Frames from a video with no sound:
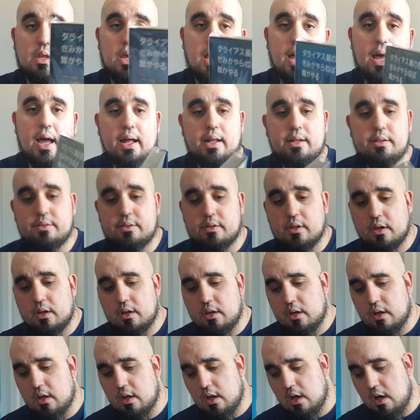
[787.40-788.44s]
and
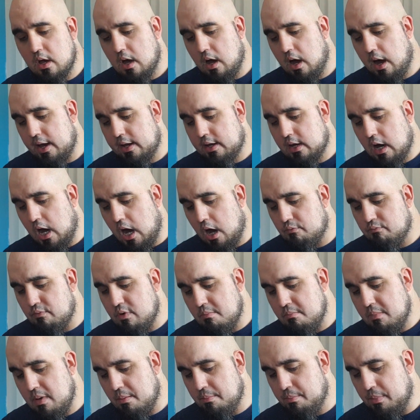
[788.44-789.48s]
I can't
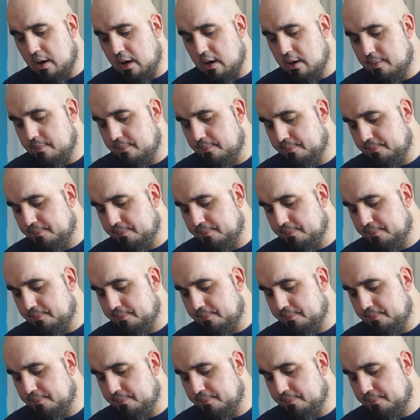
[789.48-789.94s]
remember.